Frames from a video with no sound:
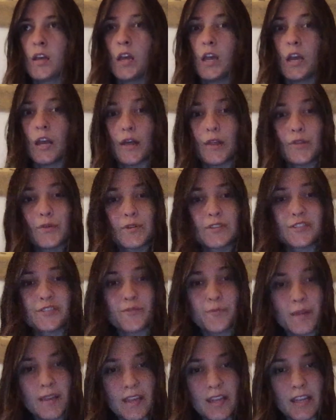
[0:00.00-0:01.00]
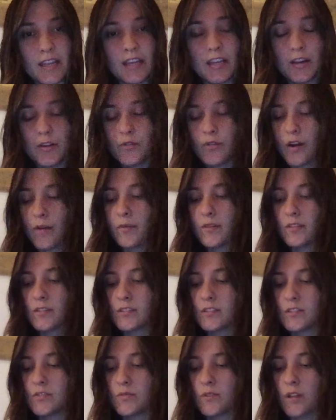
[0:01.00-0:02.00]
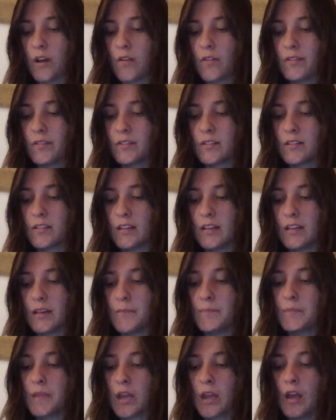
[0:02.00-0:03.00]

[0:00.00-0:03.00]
In the words of Bikini Kill, who I've been listening to a lot recently,